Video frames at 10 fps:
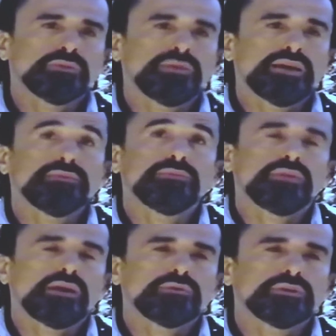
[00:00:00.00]
by,
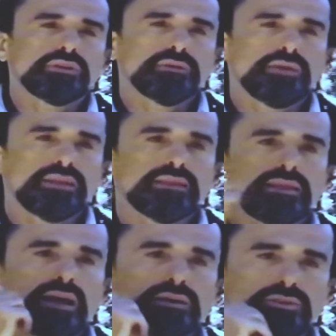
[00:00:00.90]
that were there by the
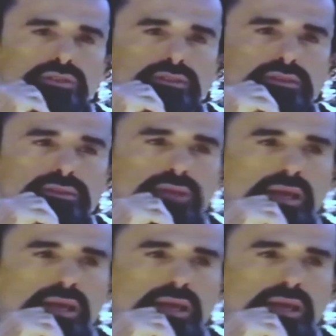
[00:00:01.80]
thousands.